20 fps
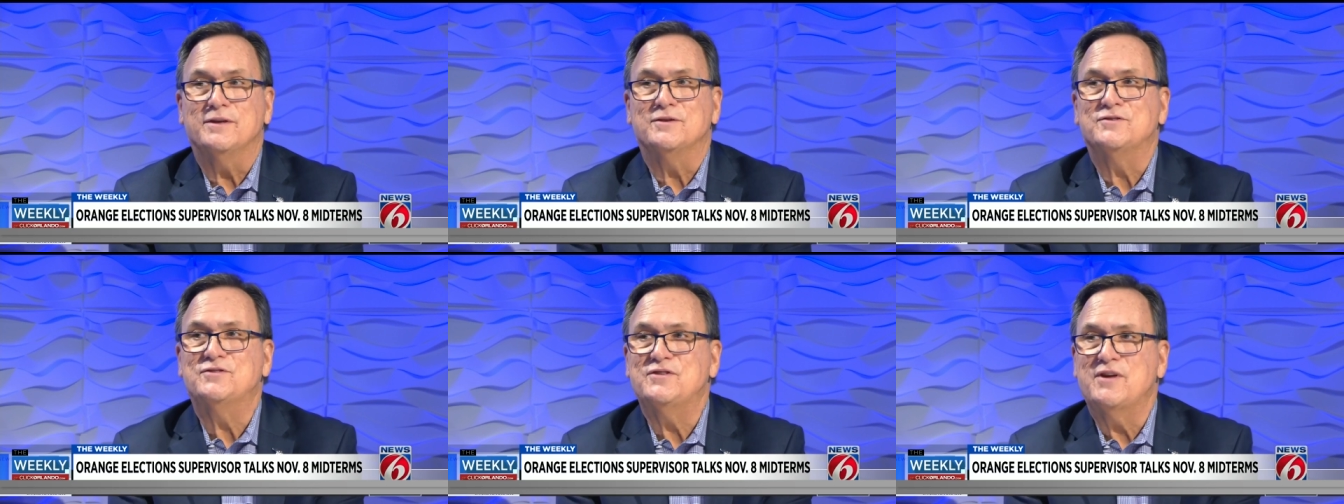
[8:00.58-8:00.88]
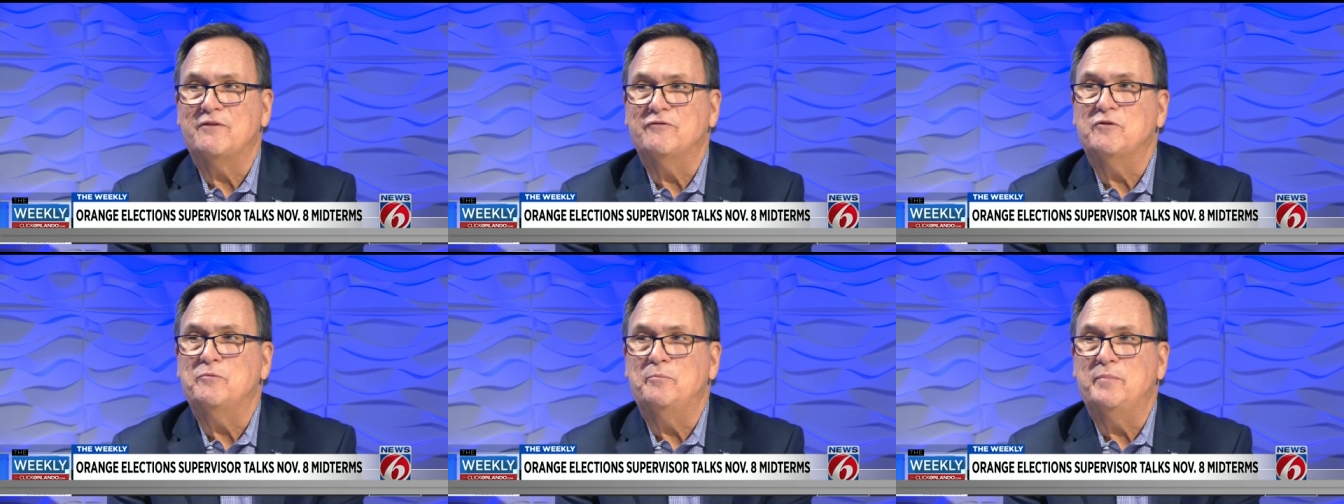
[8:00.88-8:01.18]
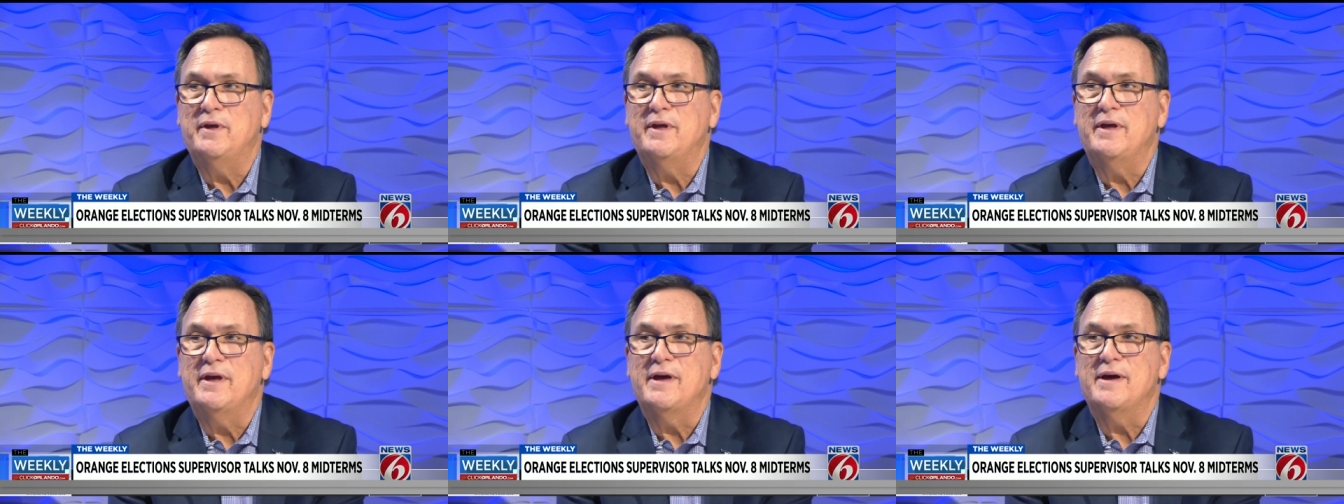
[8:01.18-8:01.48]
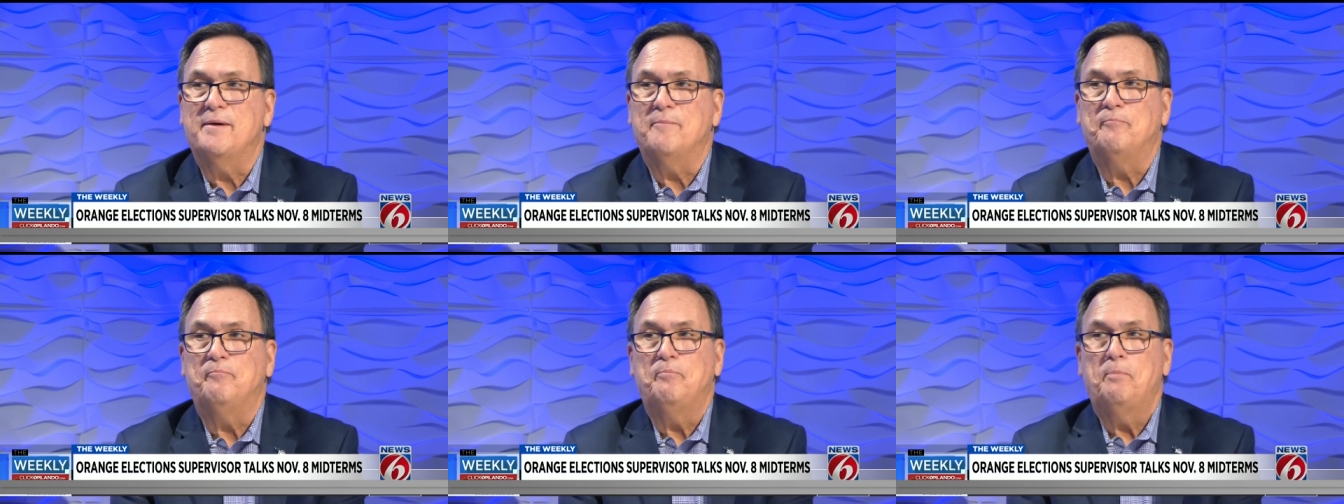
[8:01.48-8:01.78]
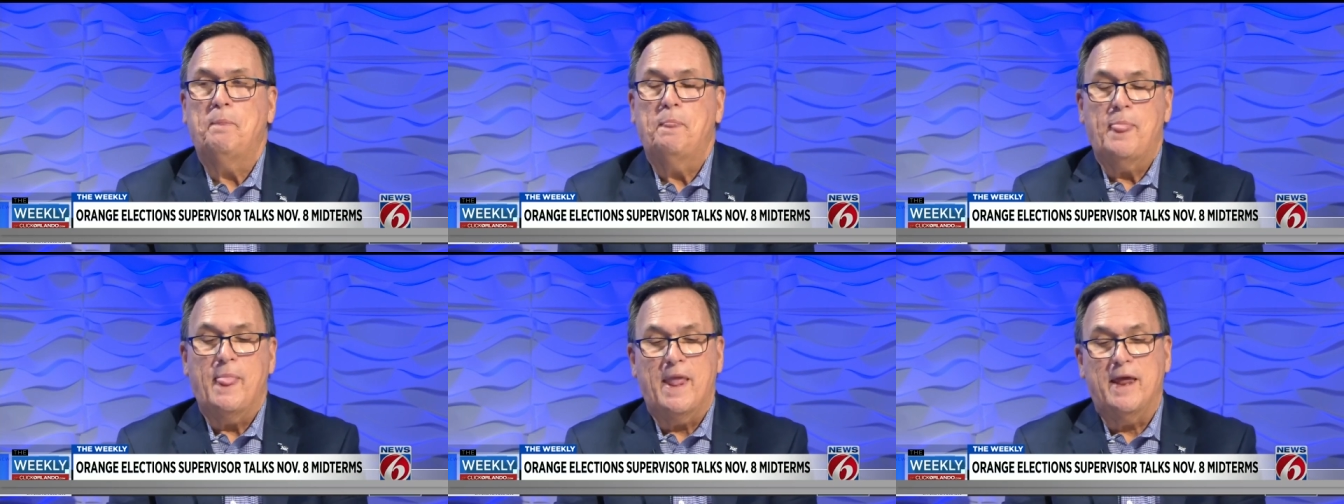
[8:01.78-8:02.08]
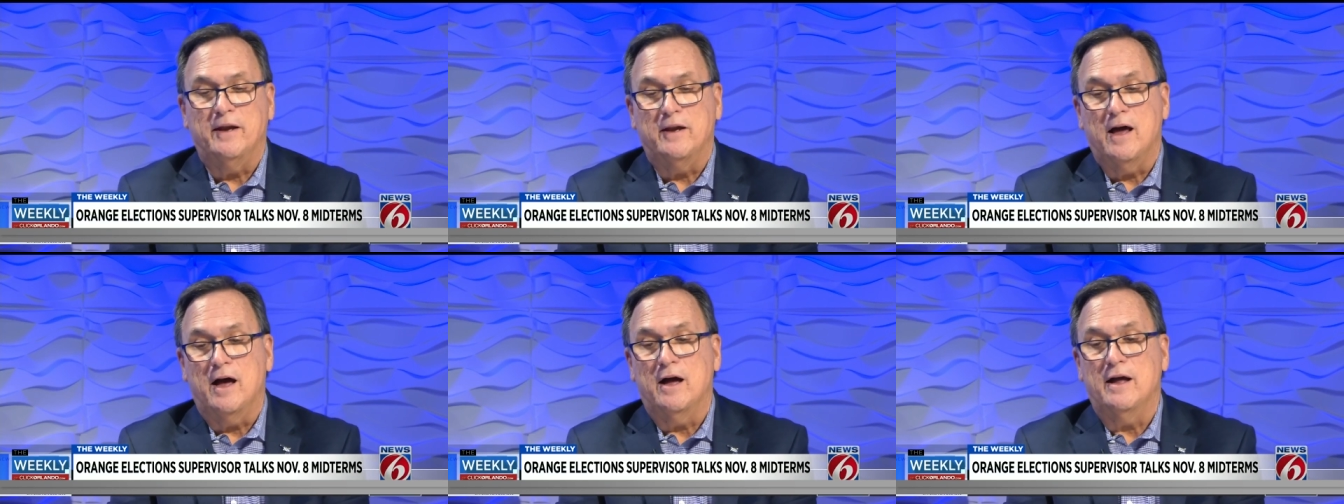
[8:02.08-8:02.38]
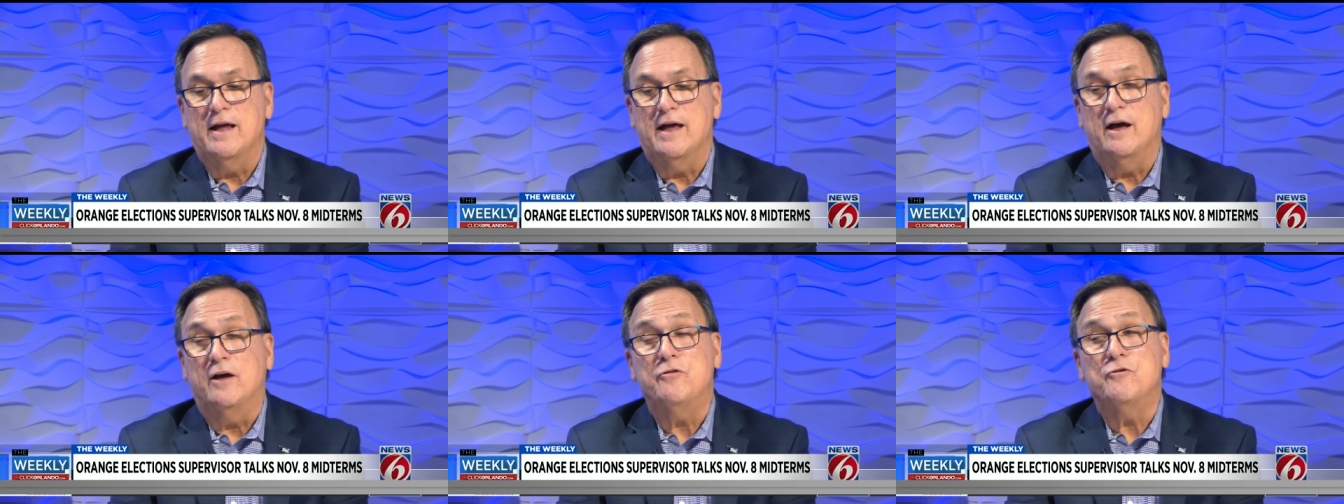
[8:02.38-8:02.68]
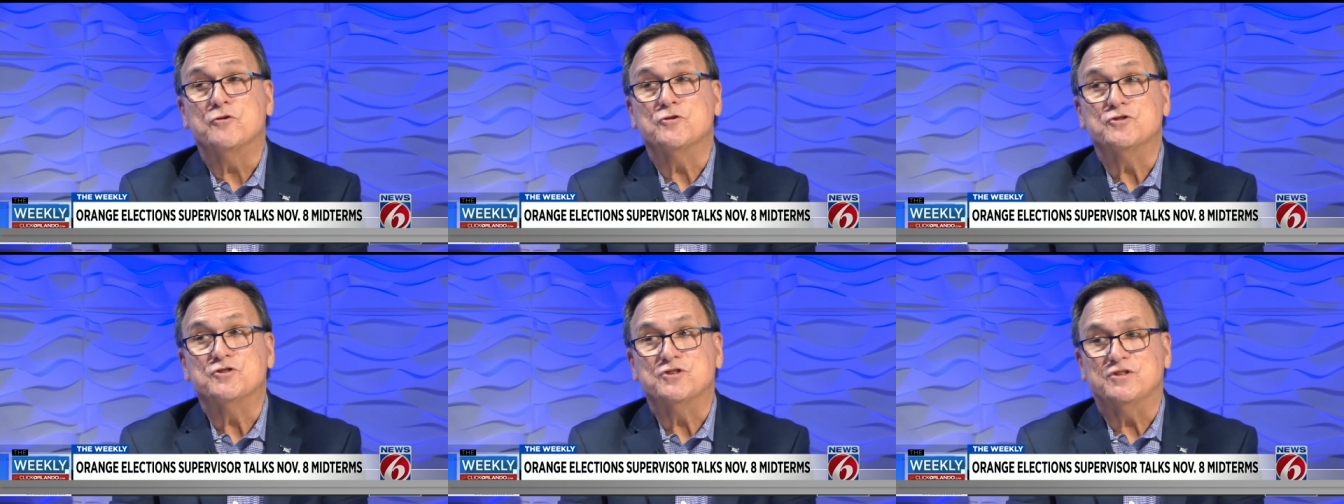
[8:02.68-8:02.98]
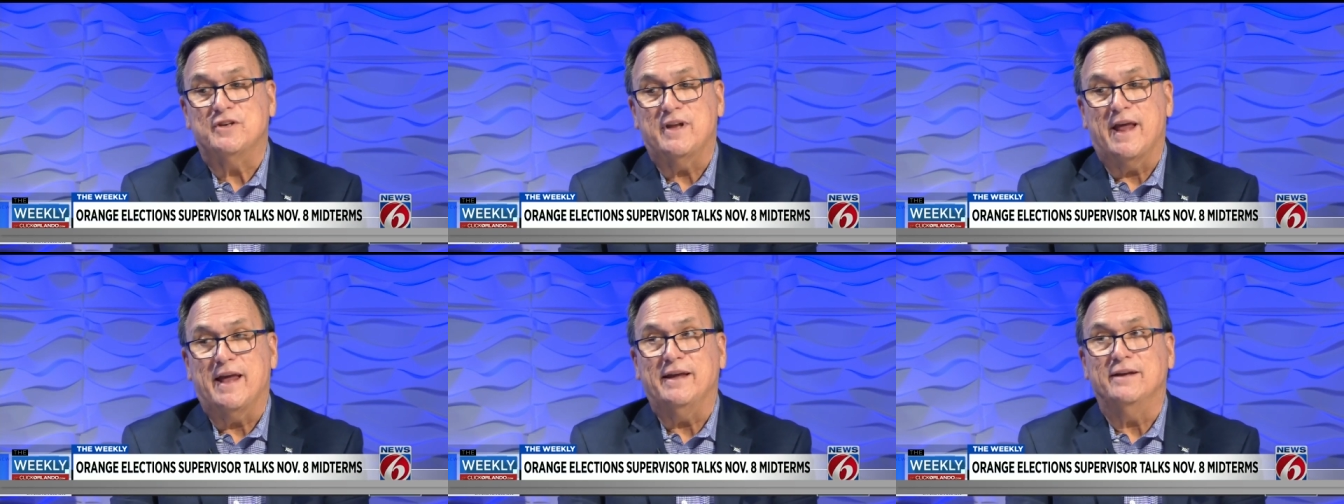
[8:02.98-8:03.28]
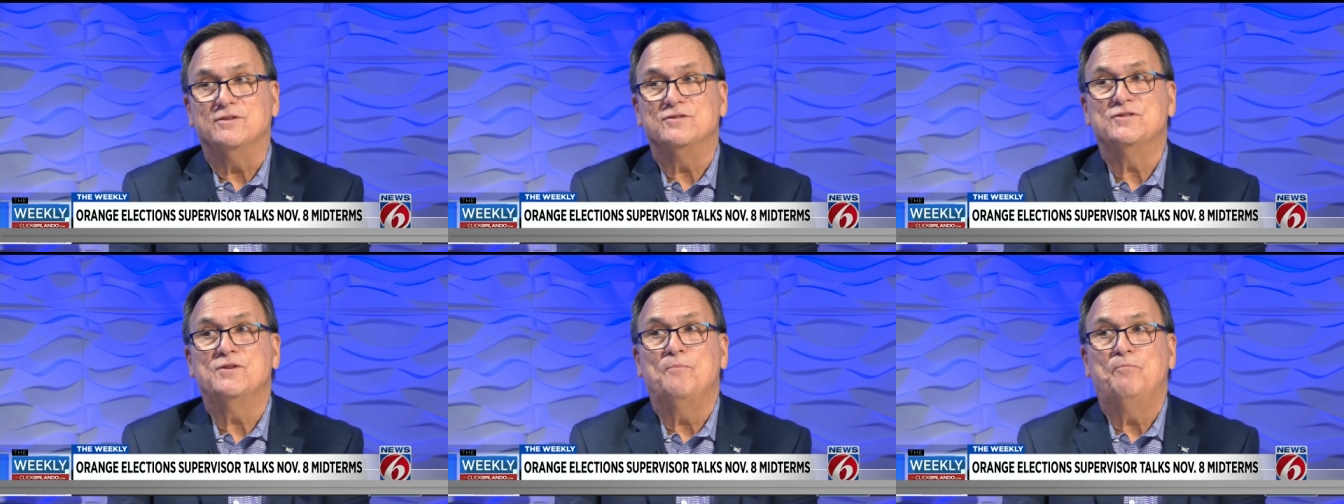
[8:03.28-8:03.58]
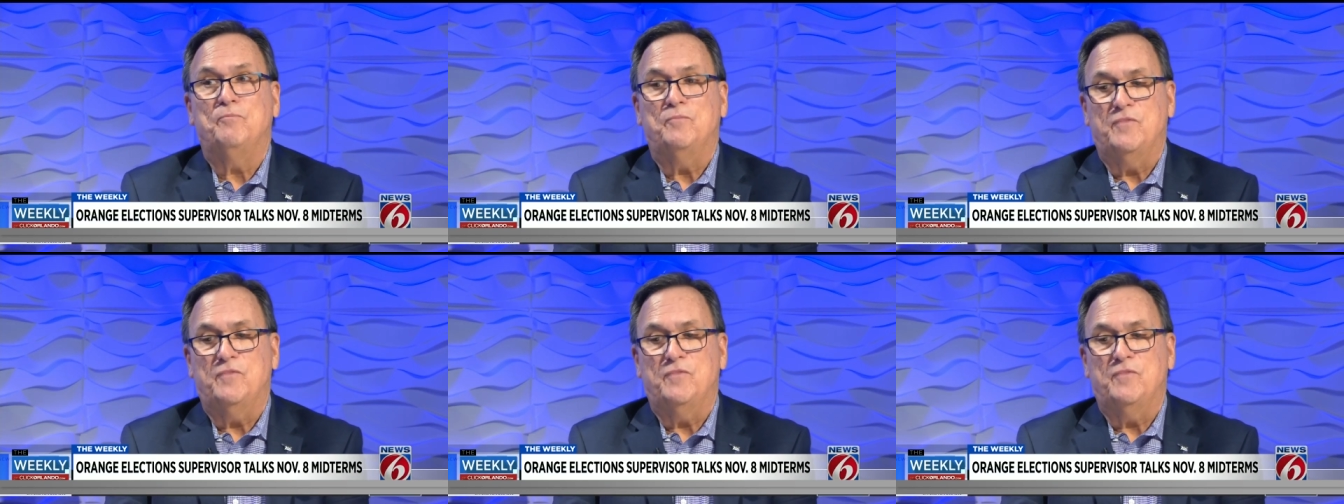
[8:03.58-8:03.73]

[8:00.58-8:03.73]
is 7 p.m. In other states,